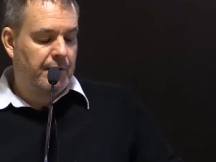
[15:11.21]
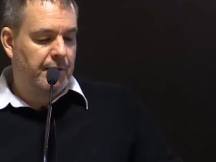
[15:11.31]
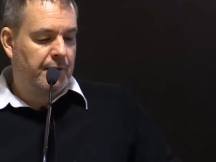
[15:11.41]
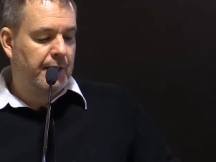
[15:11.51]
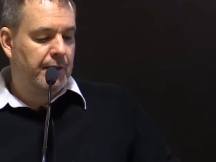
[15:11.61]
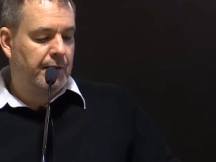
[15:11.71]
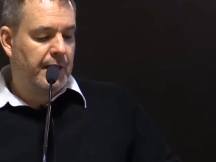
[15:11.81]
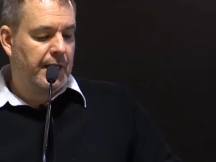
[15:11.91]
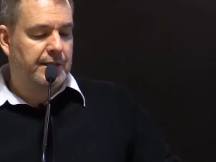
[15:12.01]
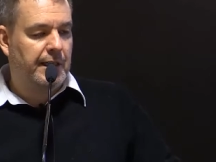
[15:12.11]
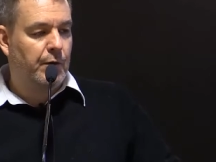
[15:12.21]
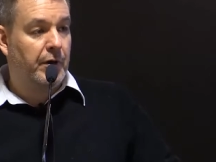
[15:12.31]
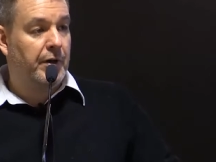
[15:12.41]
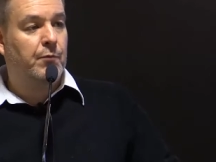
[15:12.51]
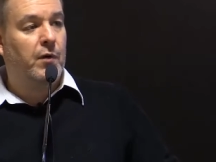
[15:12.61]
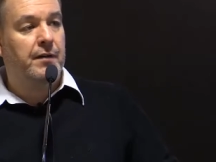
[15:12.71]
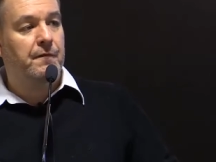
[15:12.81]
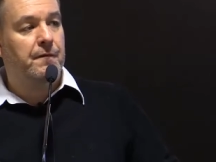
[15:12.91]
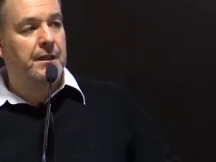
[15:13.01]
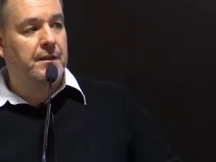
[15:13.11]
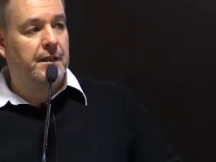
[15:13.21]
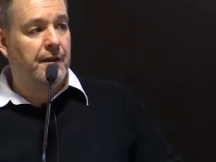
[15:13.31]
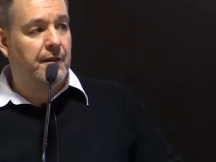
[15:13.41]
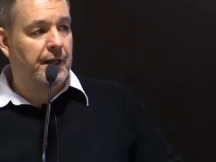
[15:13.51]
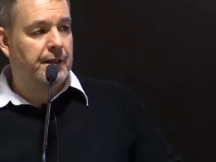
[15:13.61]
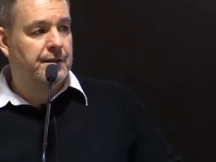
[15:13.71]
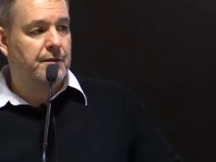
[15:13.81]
they actually queried one field, I think,